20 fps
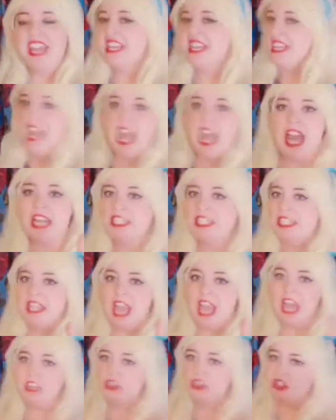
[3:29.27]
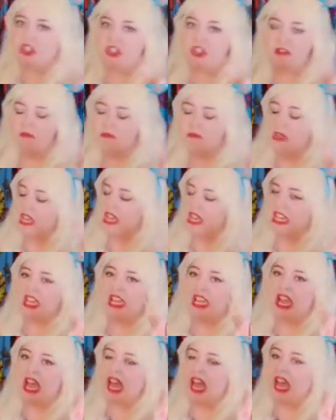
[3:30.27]
can't get to me
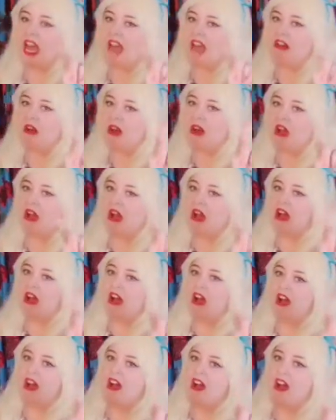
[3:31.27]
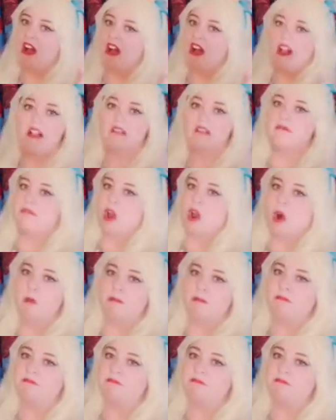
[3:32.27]
at all. Nope.